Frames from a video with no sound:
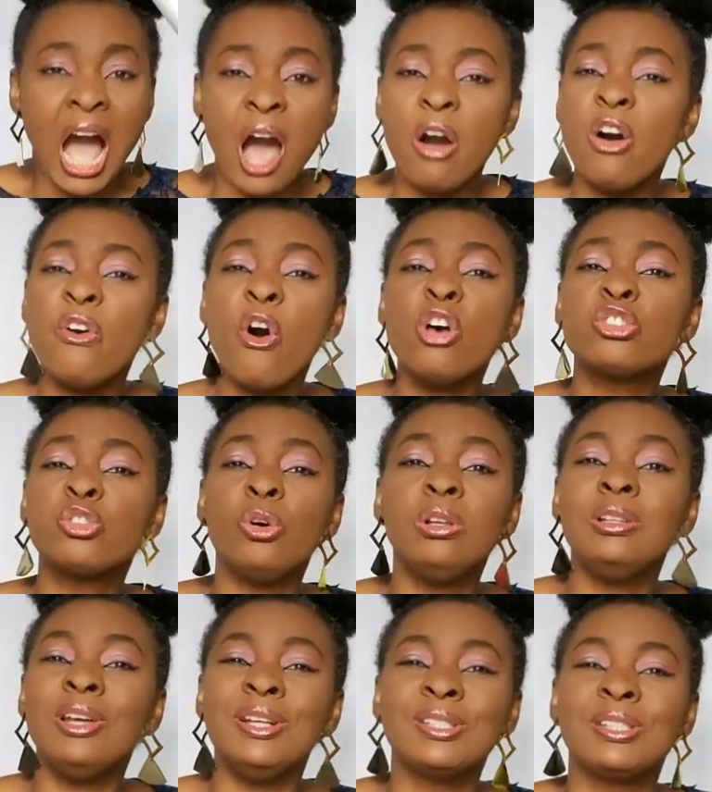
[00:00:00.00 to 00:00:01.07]
I
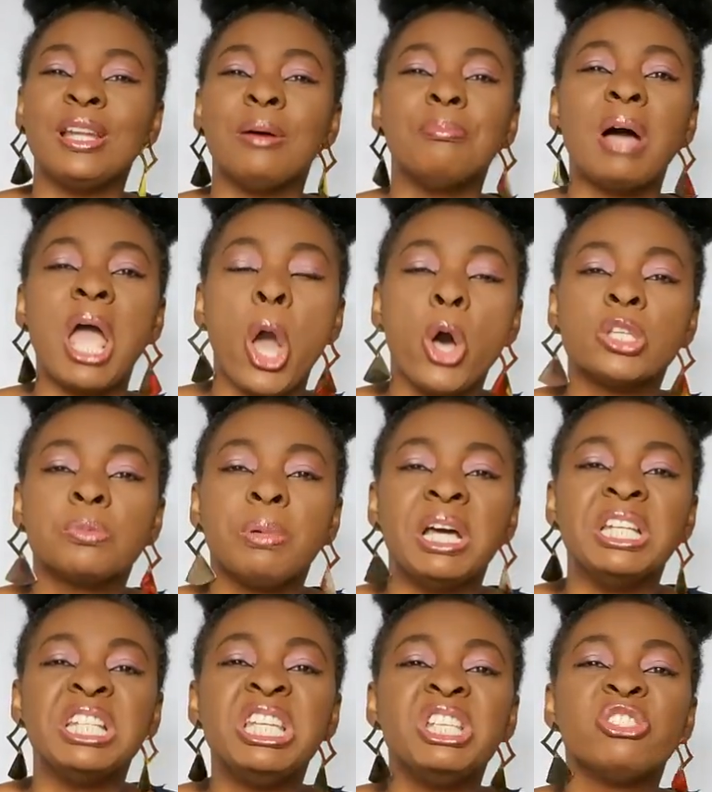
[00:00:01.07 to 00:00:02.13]
also learned that my
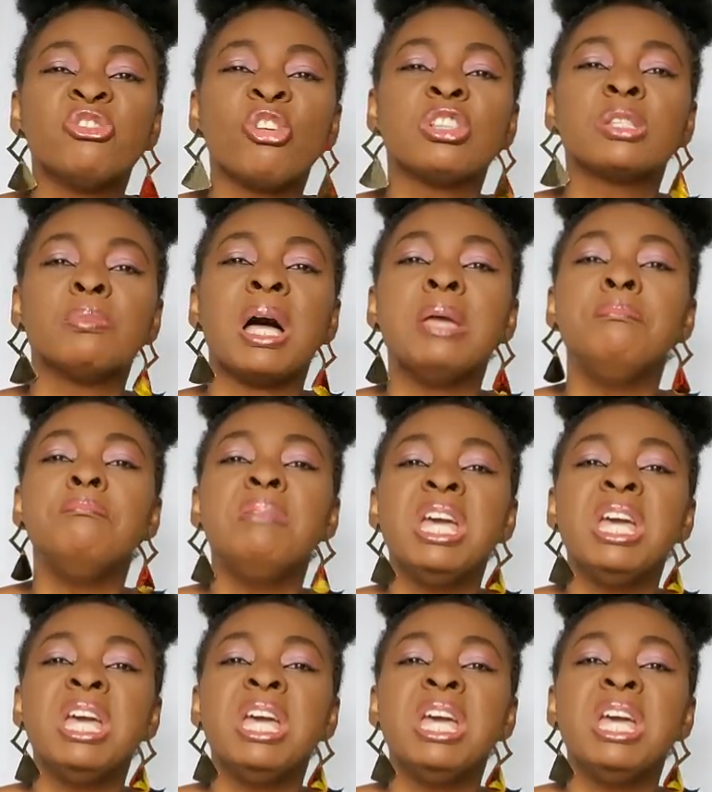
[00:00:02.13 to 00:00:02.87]
husband is not my